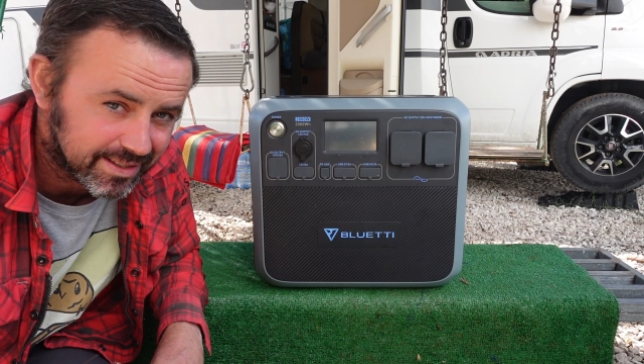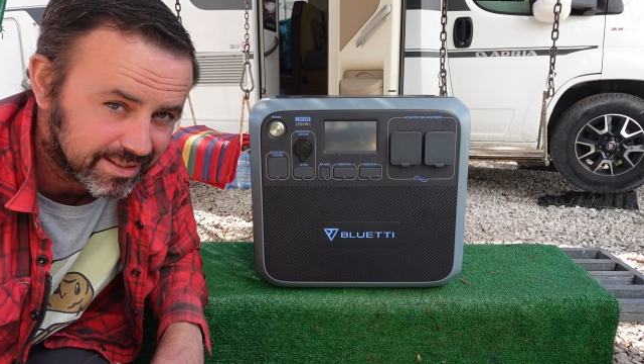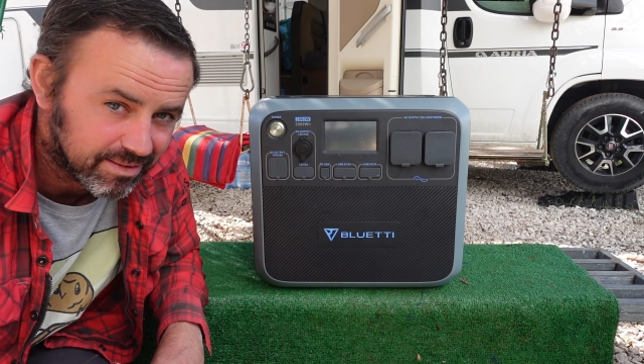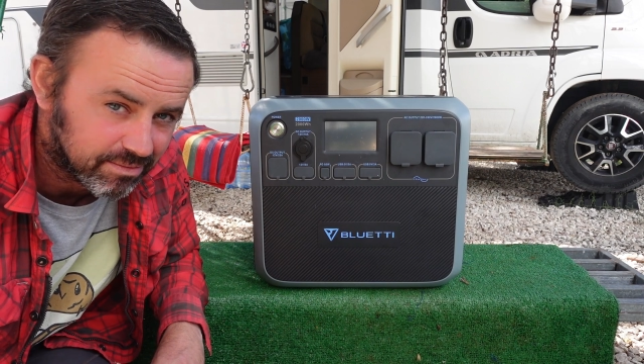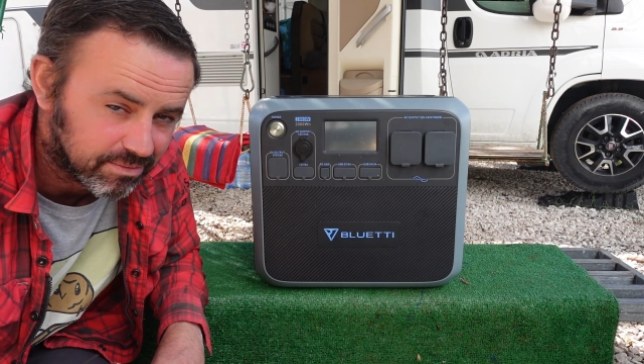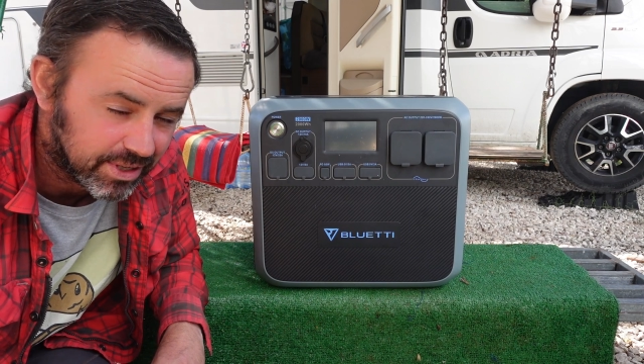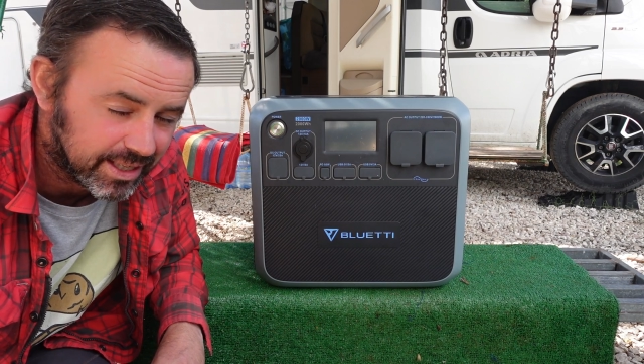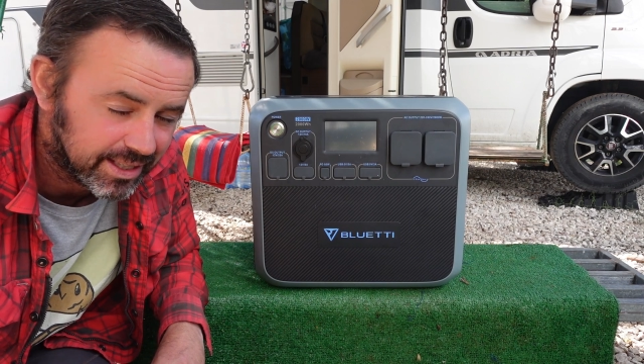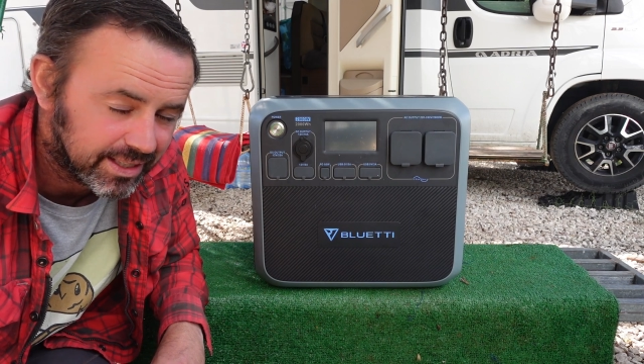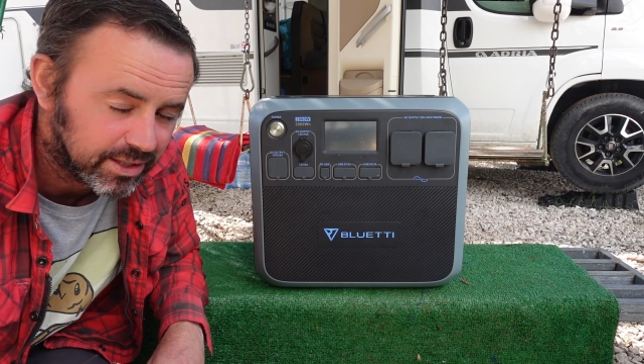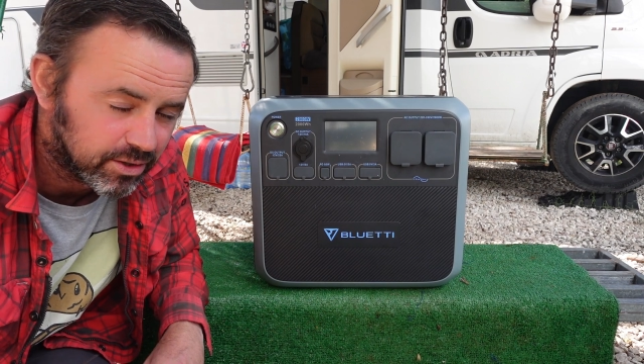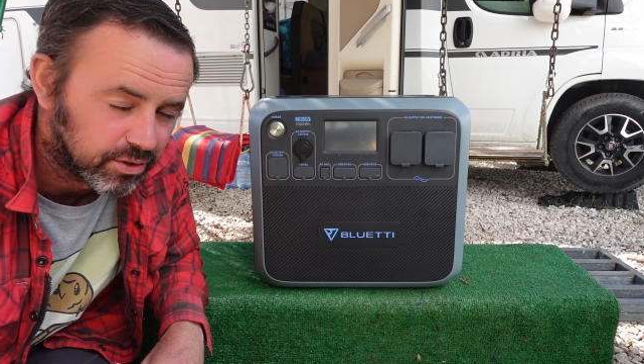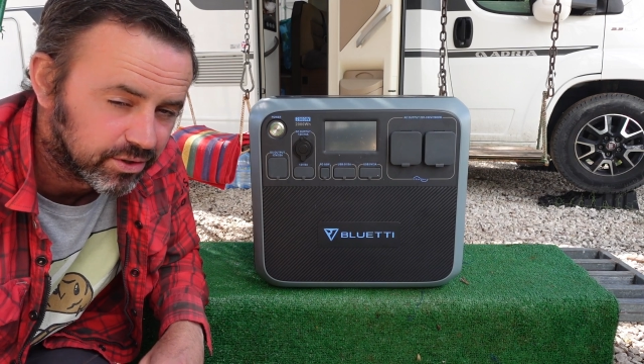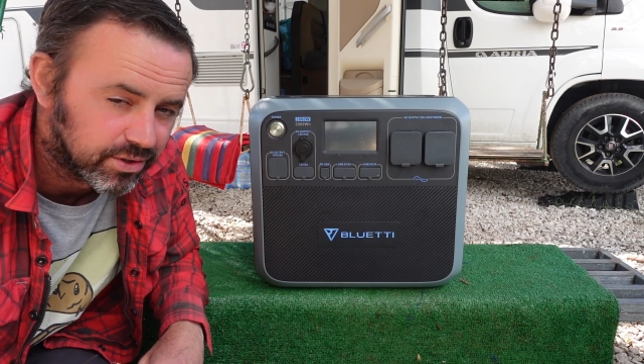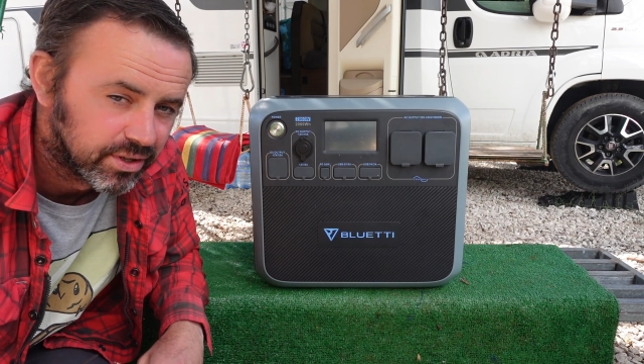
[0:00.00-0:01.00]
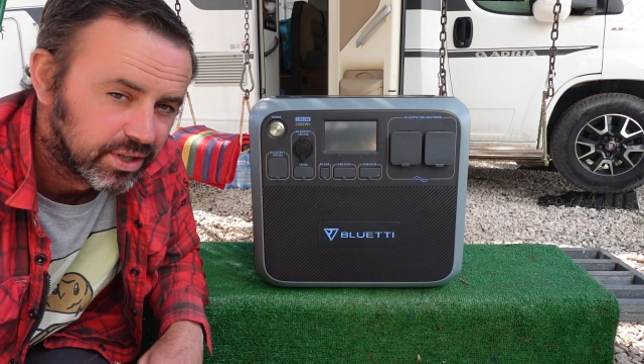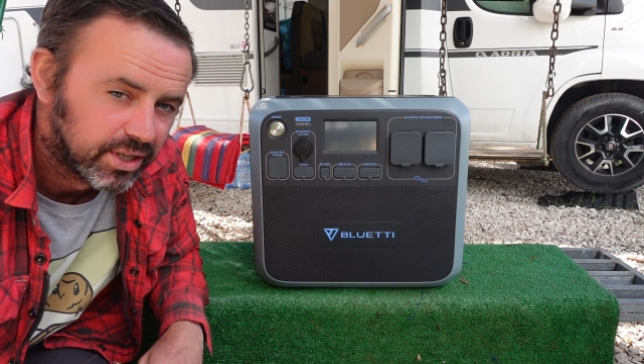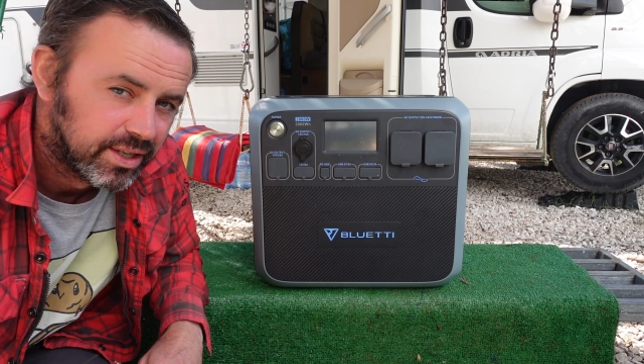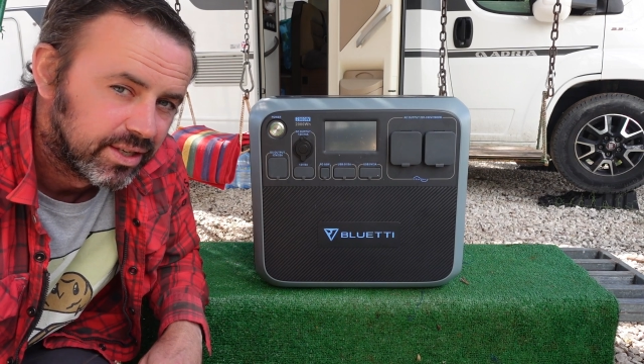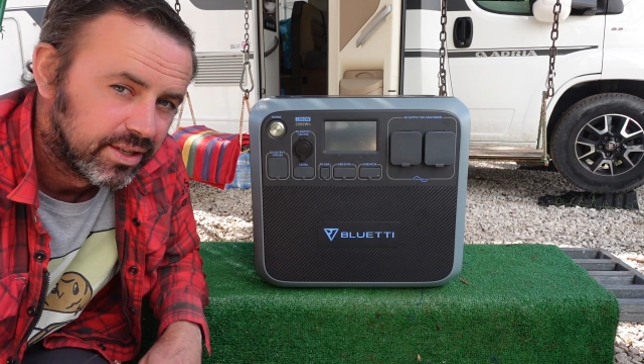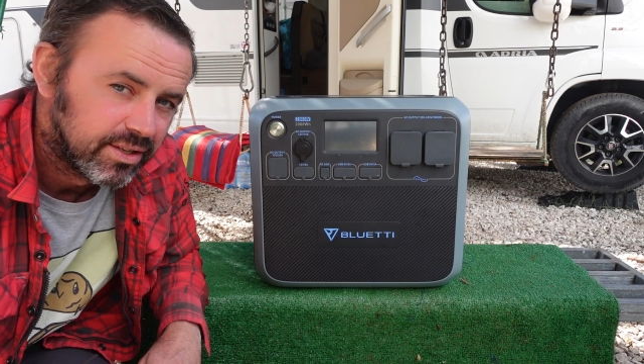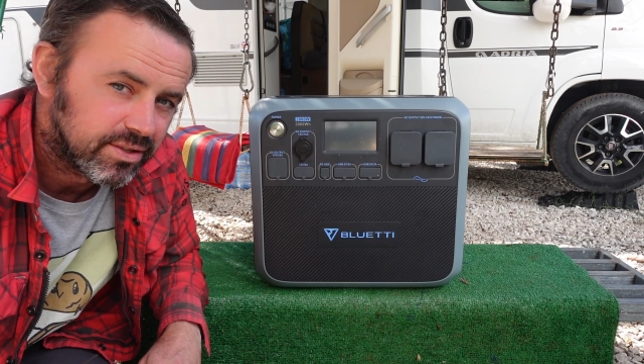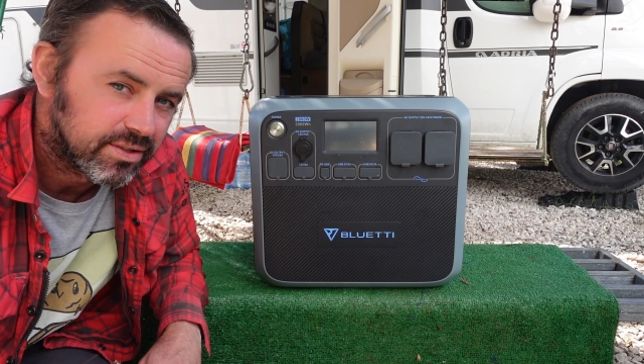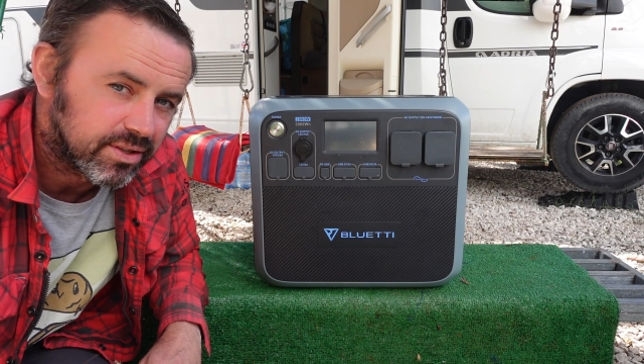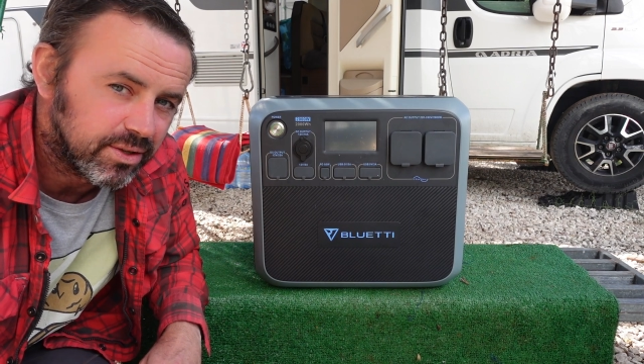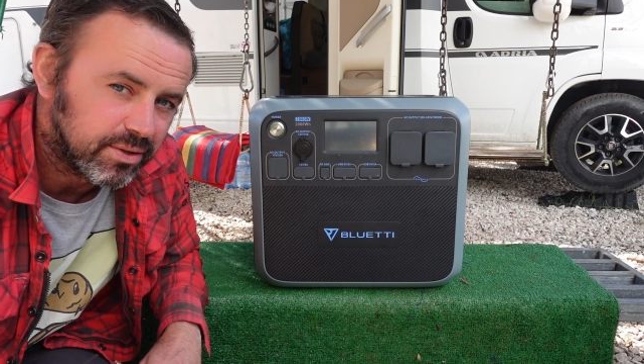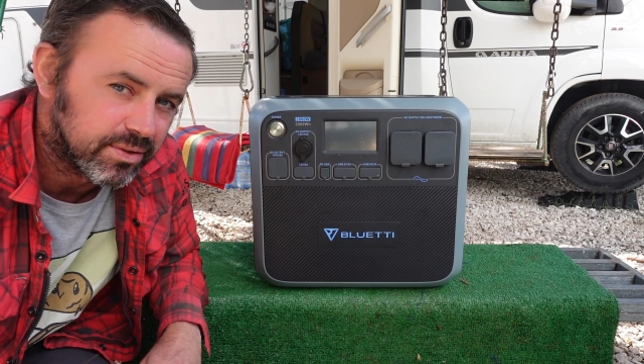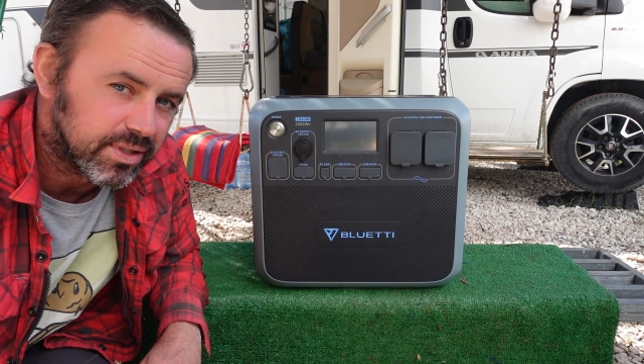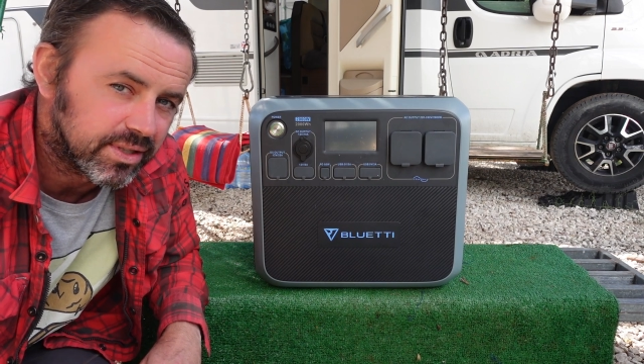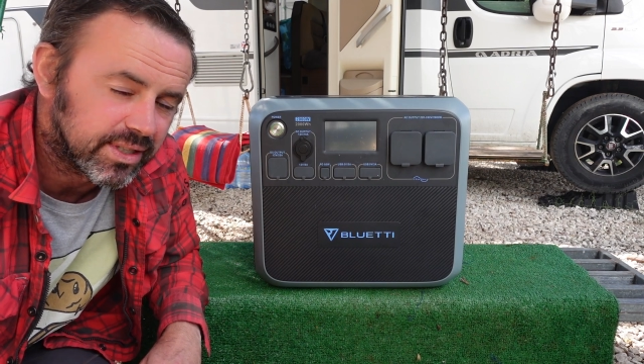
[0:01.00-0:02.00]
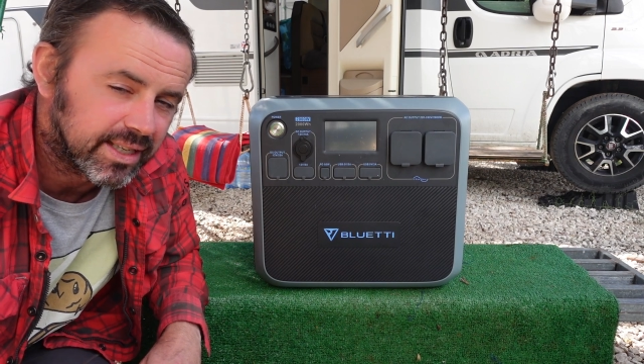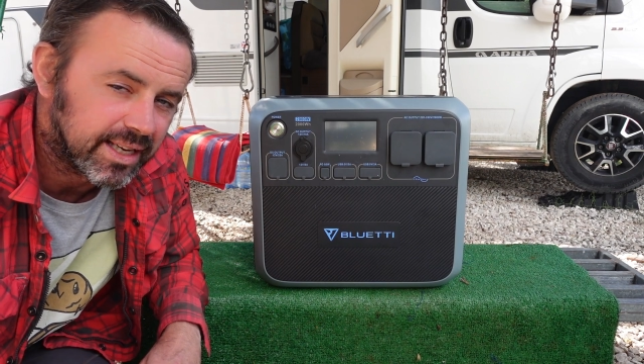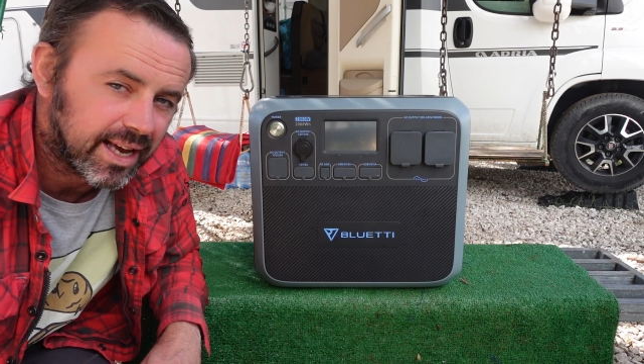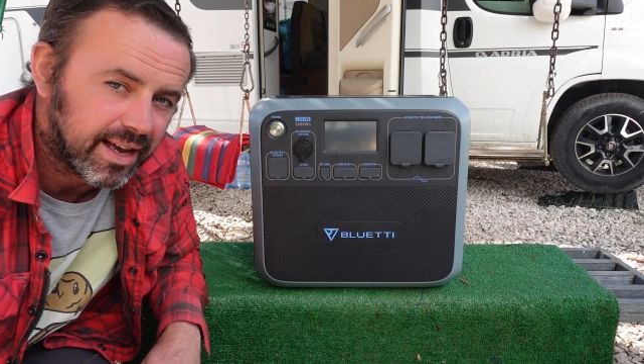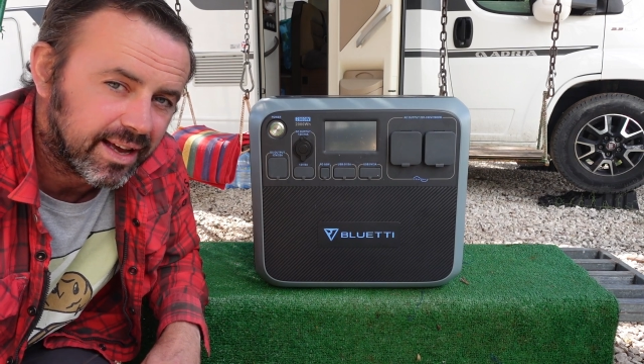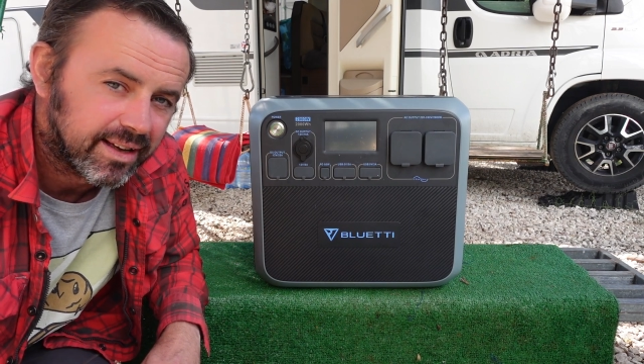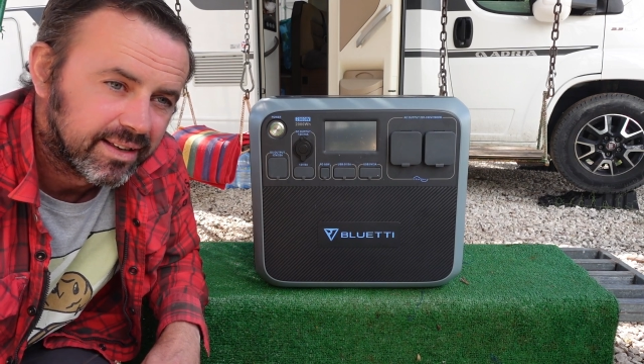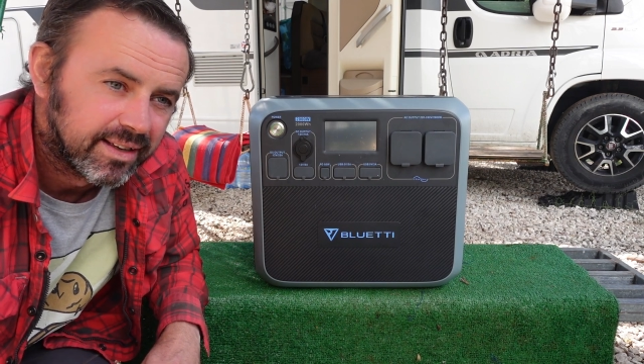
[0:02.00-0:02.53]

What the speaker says: They're a really good scooter to get.